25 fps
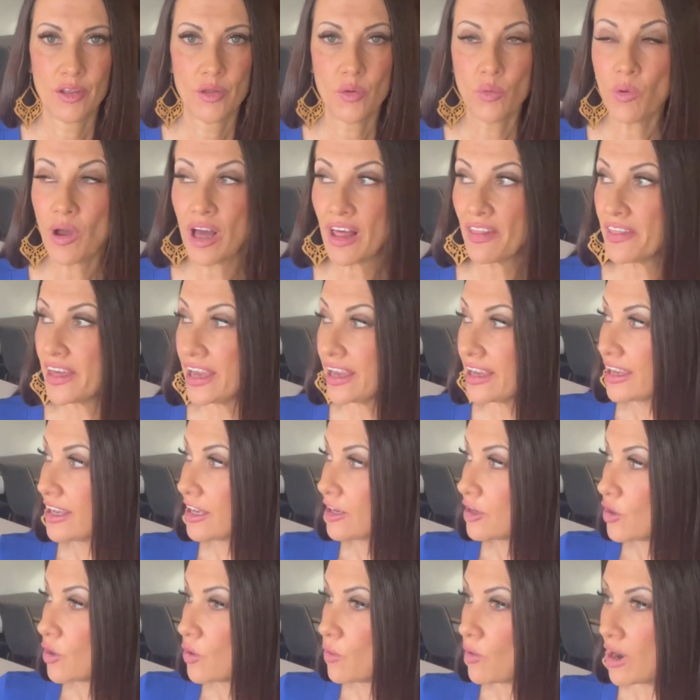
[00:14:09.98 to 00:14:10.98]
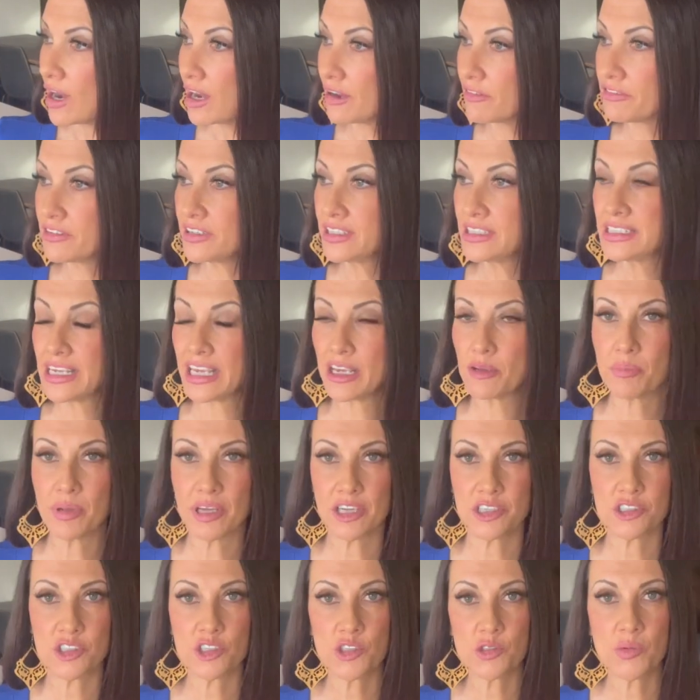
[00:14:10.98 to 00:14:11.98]
Well, they can go off and take
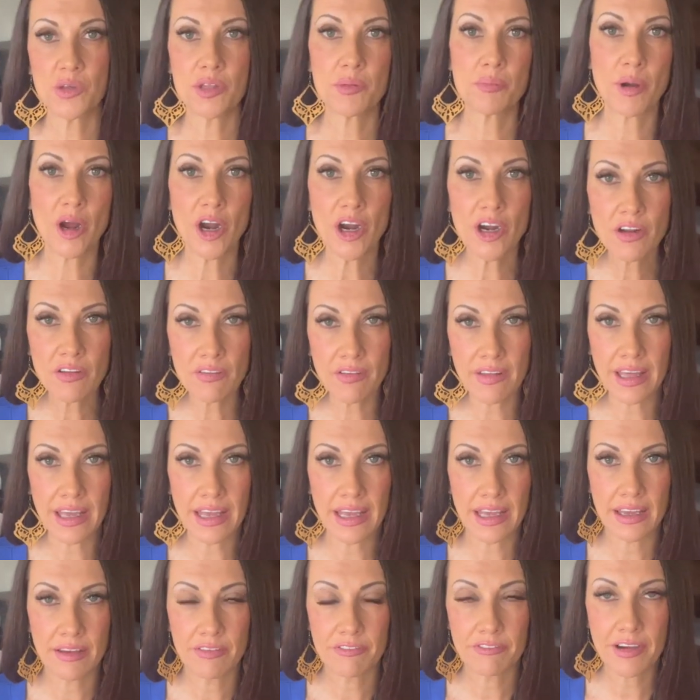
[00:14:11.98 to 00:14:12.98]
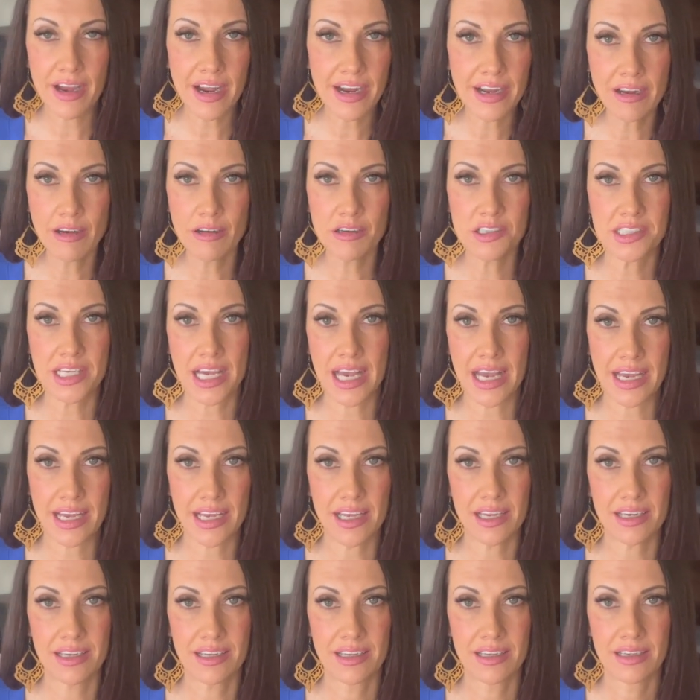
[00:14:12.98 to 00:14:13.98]
pictures with Barkley,
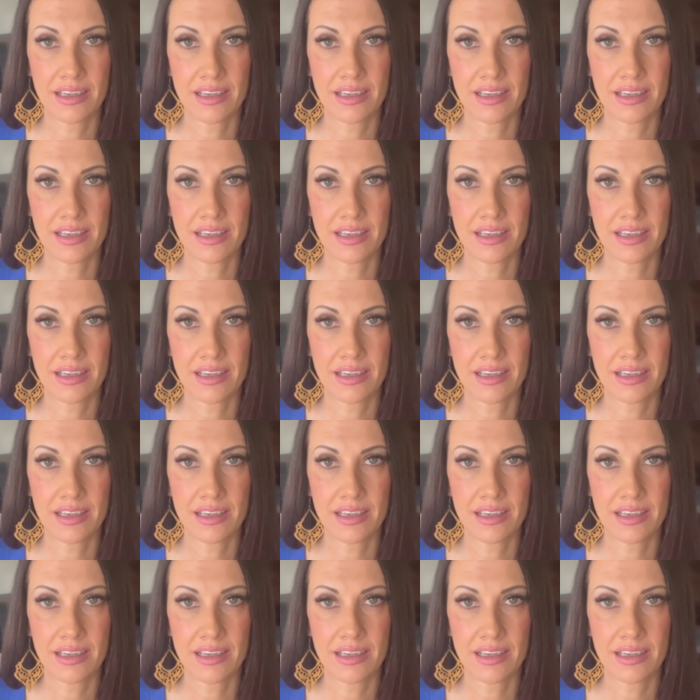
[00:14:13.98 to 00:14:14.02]
fireside.